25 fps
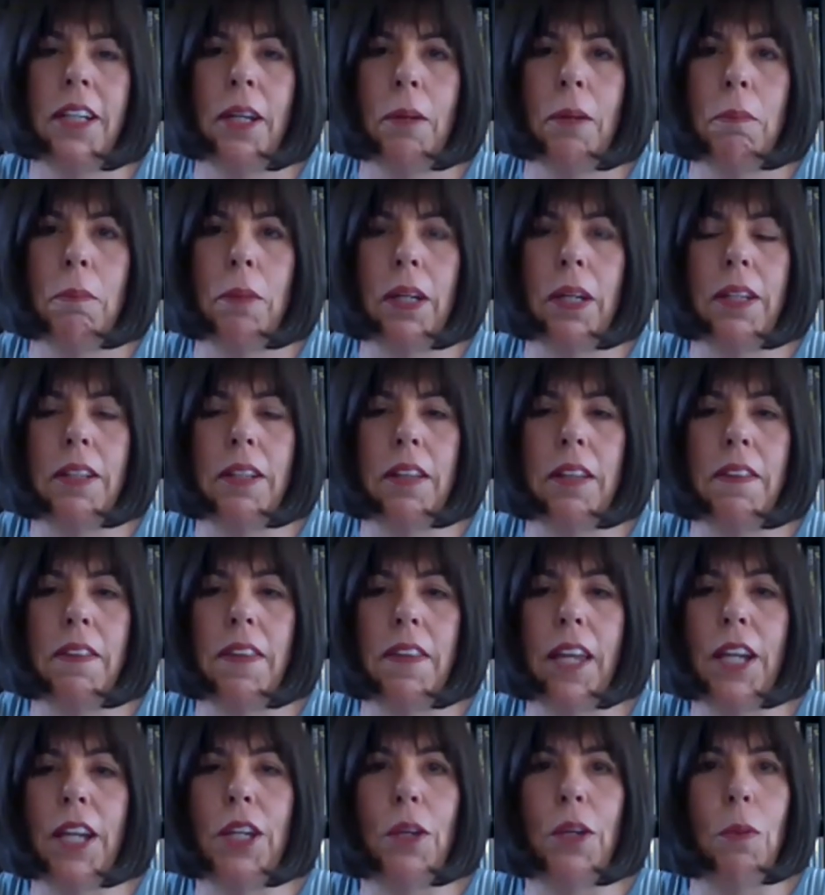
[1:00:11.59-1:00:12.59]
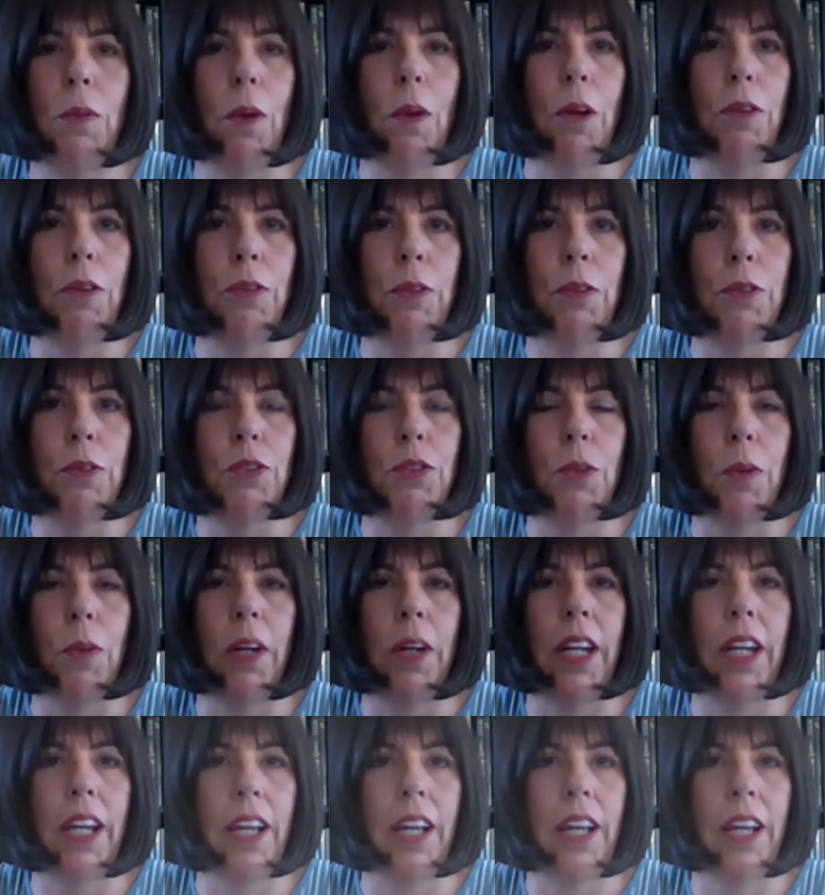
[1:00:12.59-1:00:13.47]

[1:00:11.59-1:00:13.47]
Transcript: But thank you all for joining